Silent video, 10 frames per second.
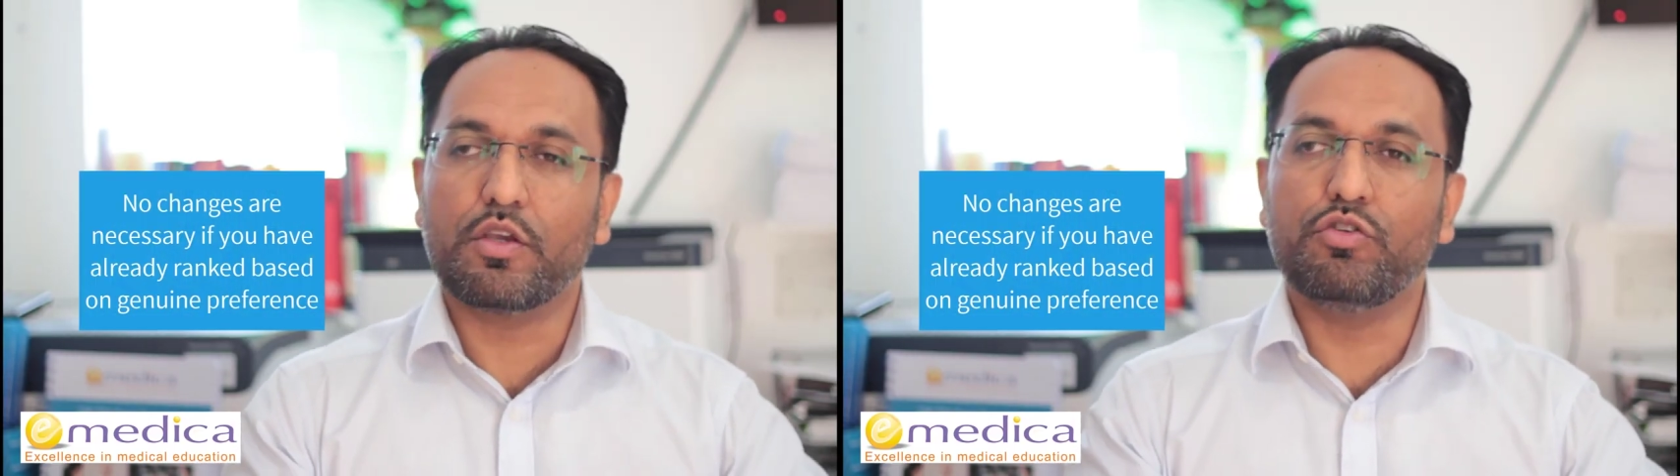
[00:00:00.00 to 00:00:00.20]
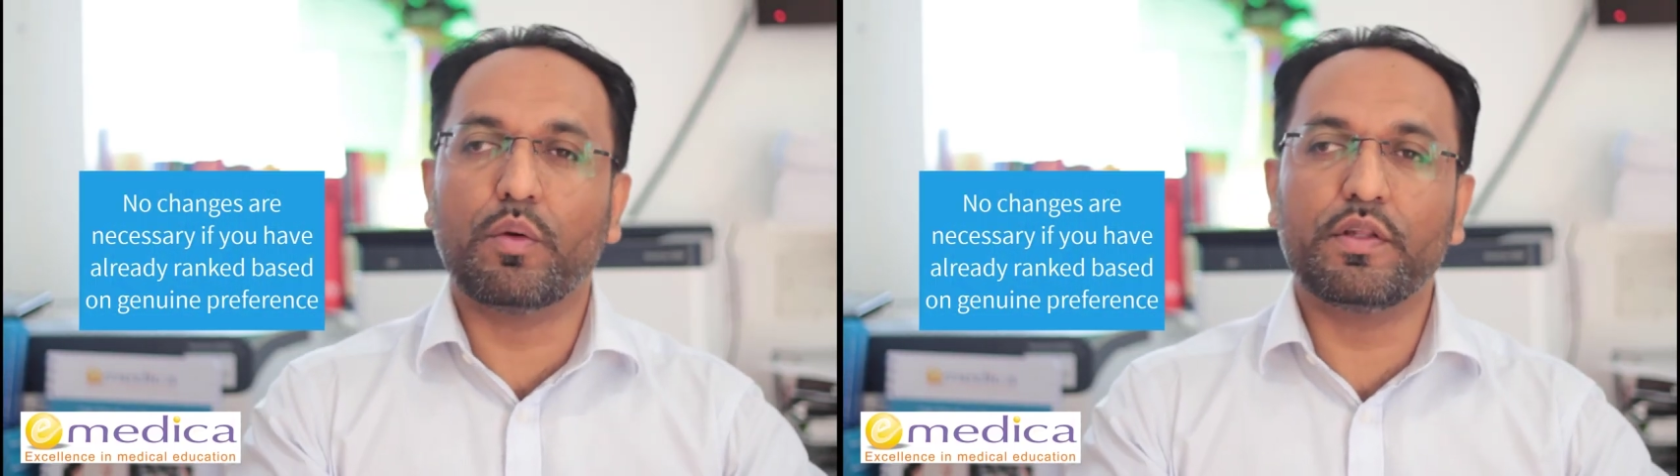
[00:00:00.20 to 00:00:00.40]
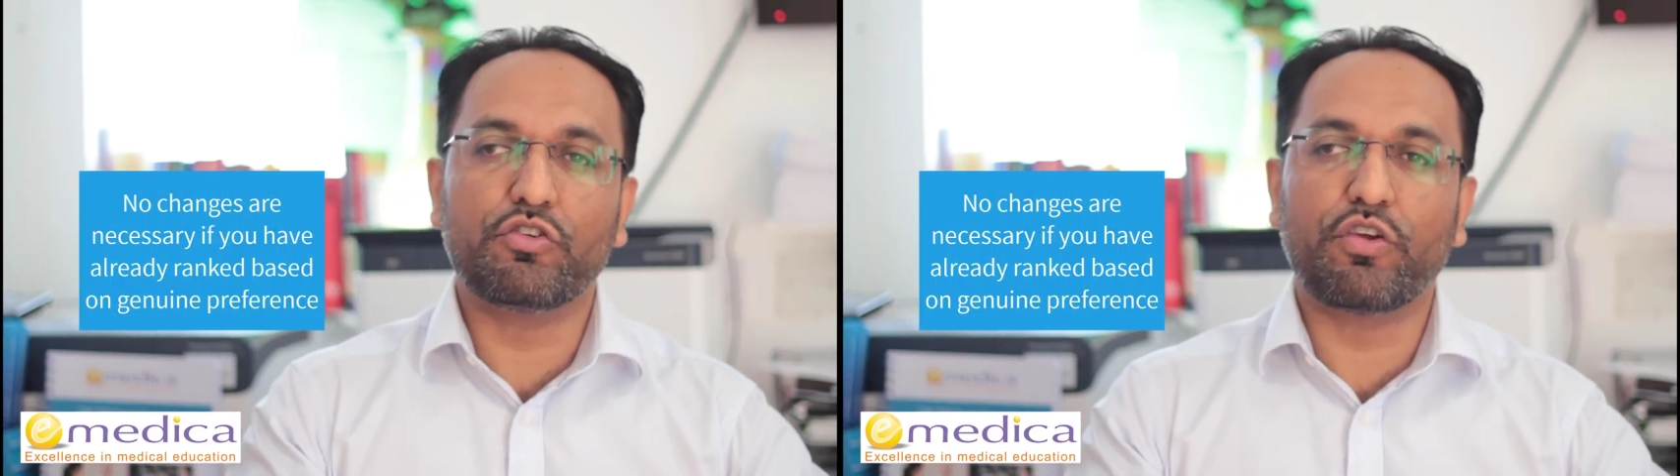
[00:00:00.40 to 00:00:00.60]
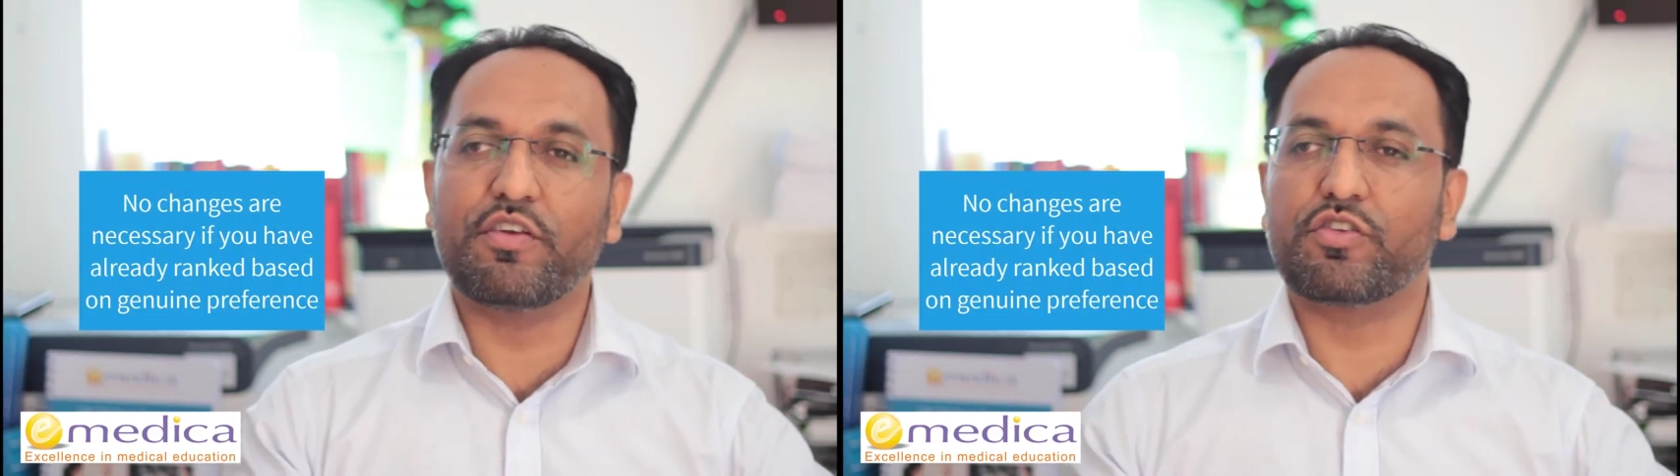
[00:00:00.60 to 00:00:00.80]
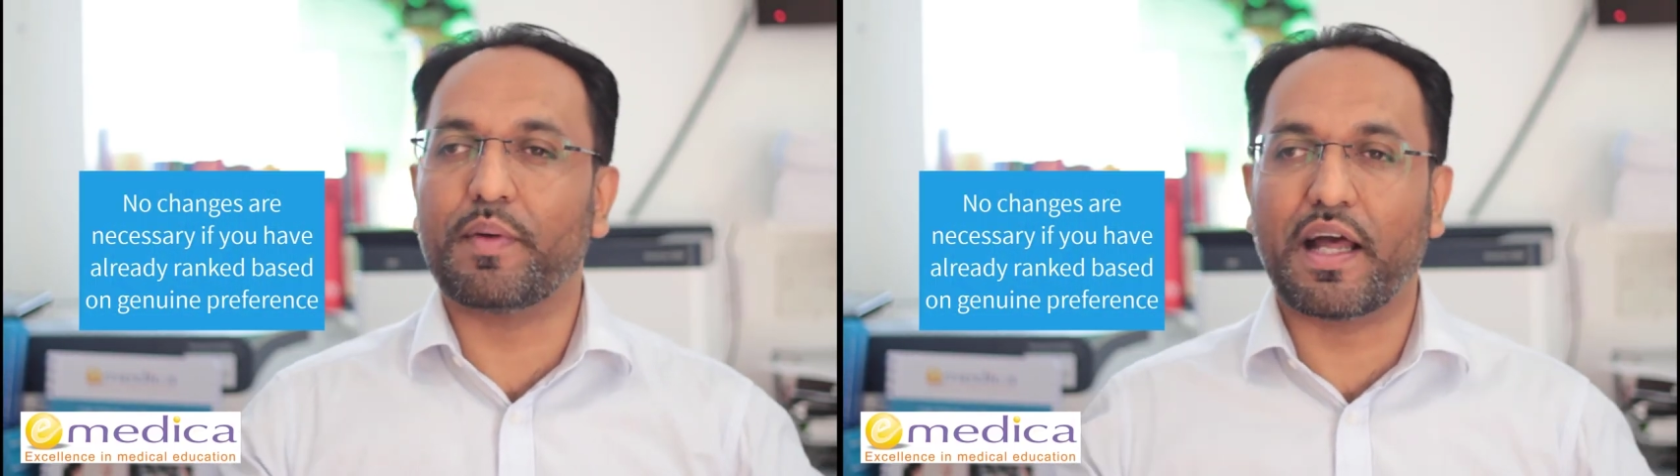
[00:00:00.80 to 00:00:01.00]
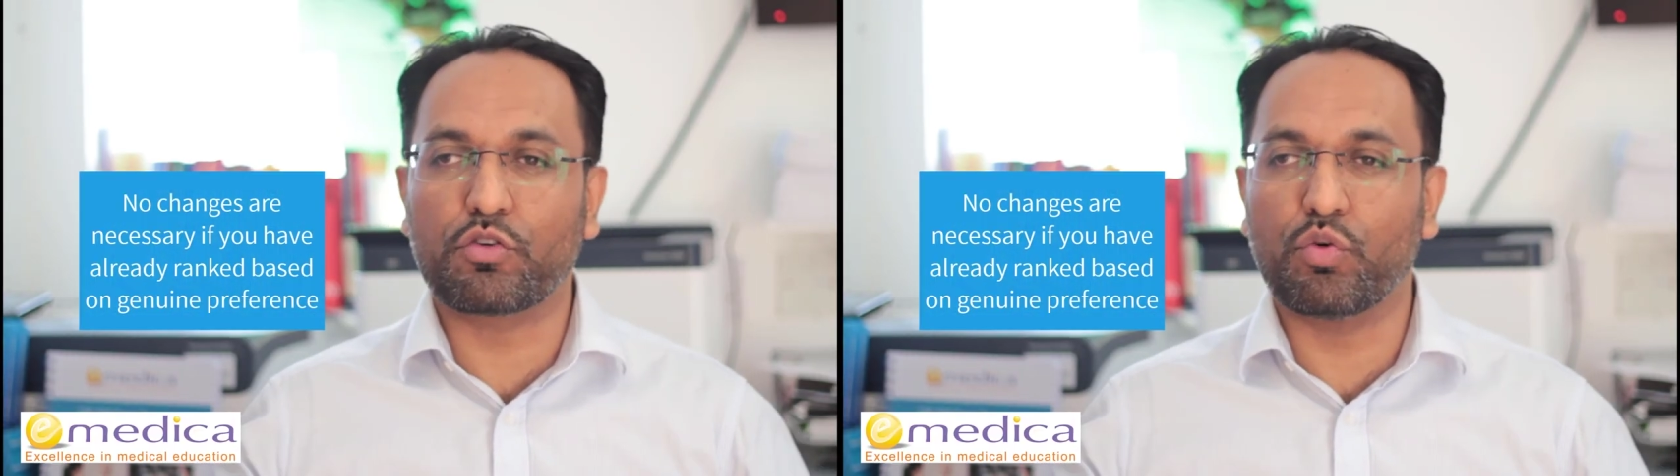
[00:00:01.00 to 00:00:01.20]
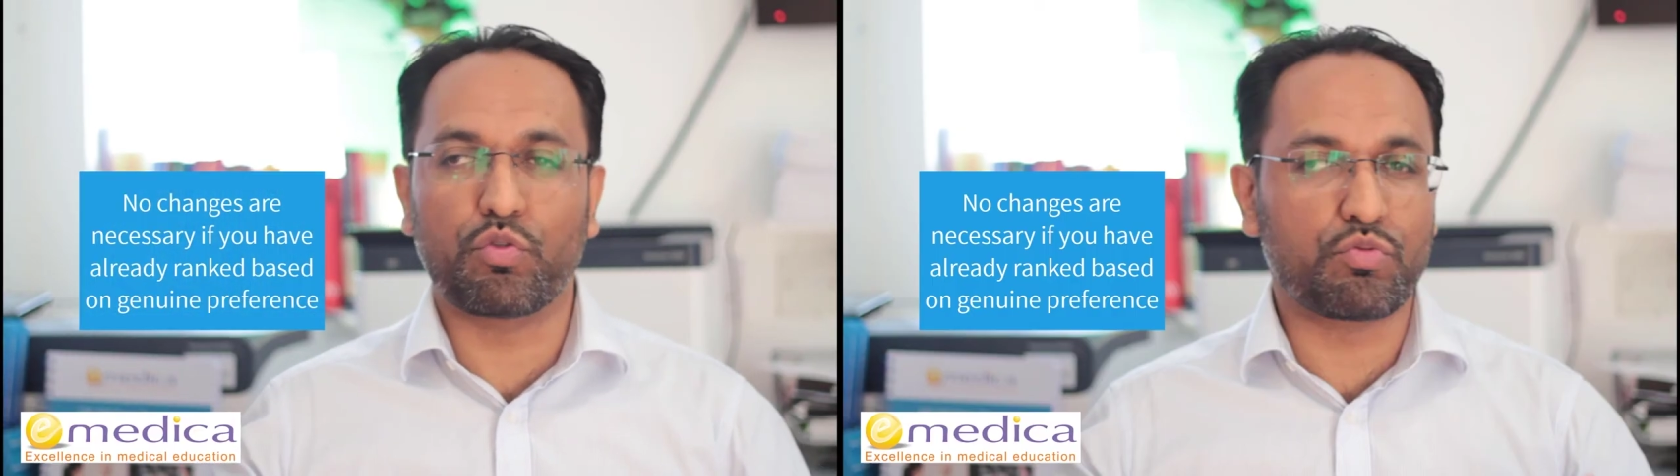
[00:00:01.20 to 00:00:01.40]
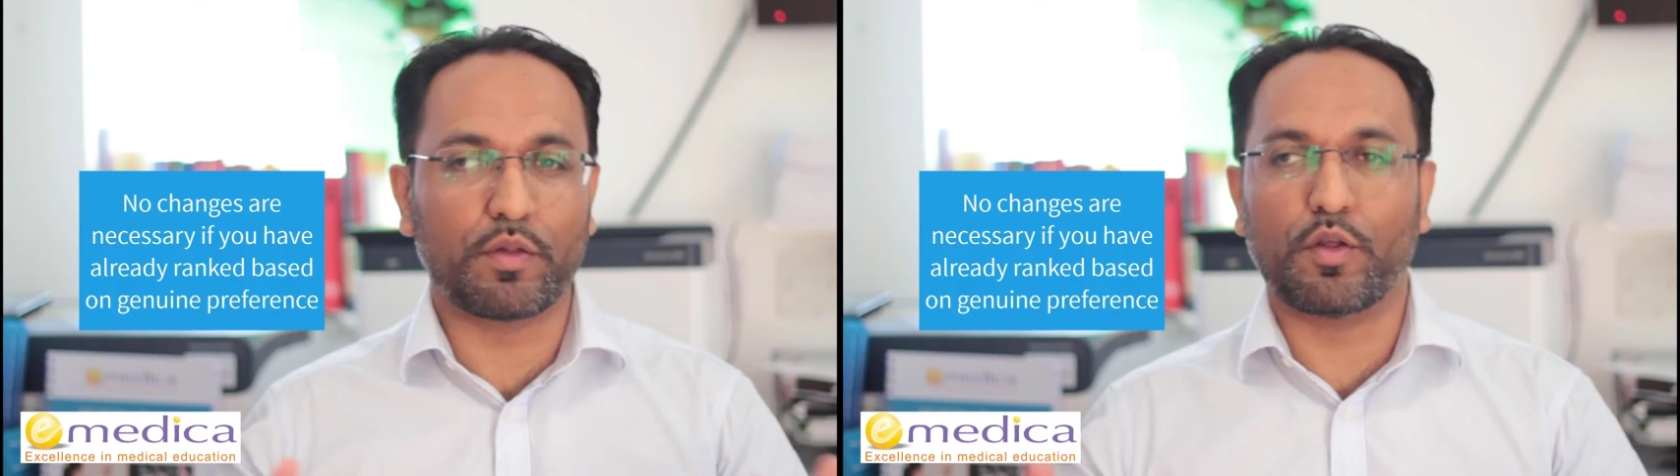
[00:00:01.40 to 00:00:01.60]
you don't need to change them at all
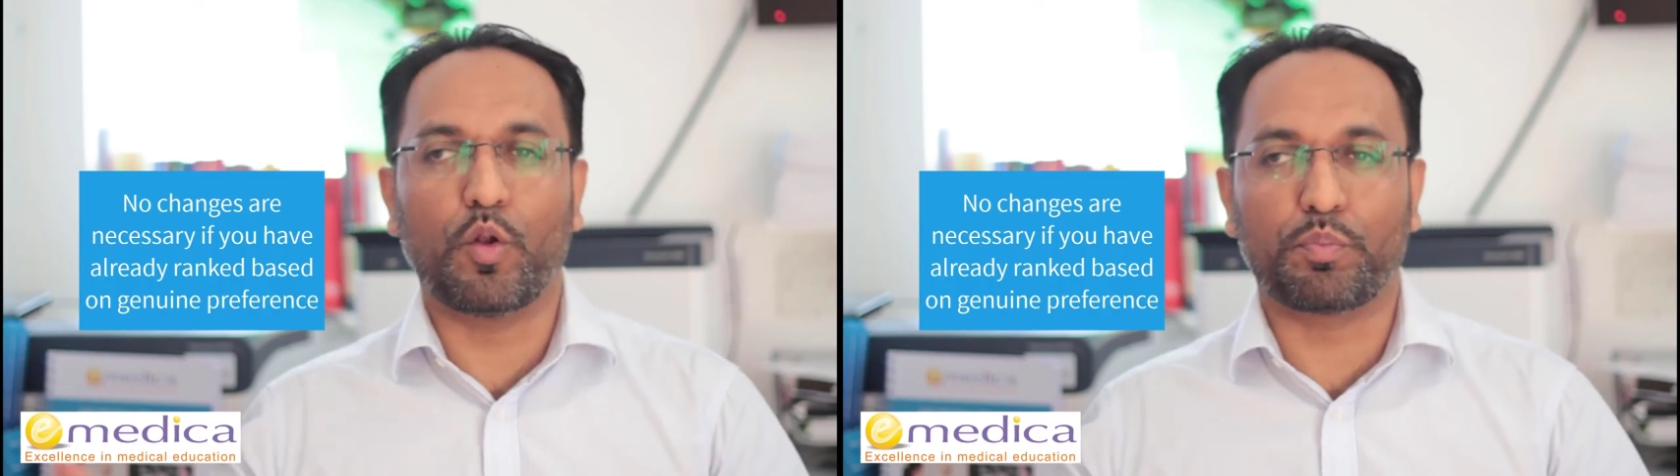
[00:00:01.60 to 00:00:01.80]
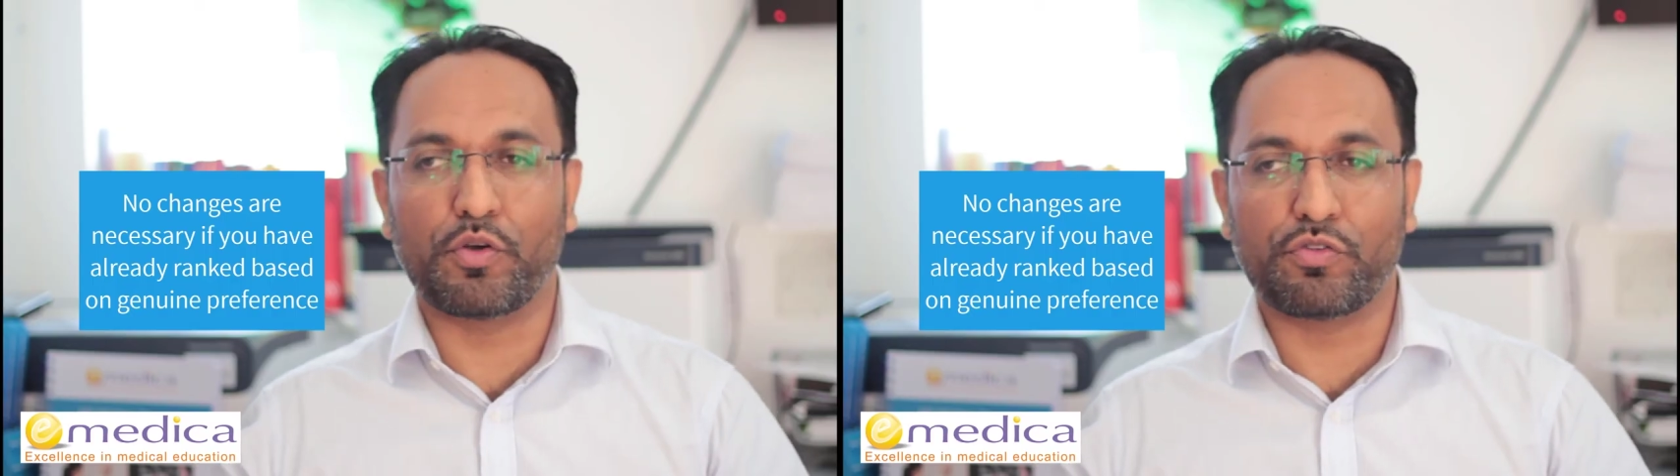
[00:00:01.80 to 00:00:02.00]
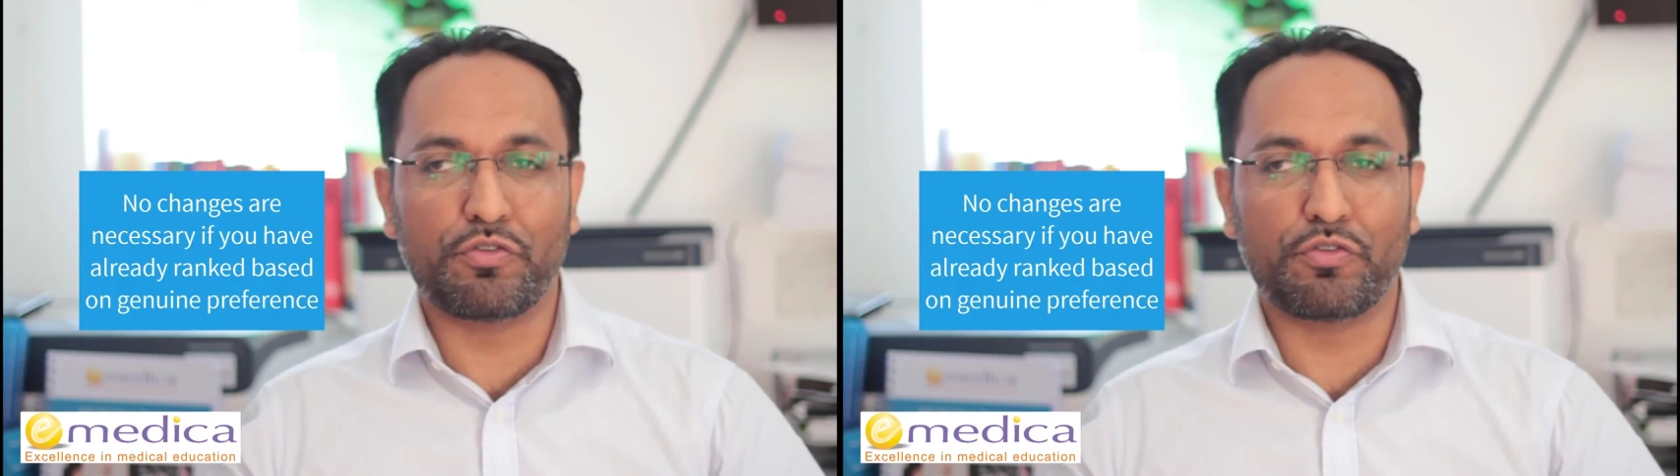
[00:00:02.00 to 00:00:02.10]
throughout the whole process.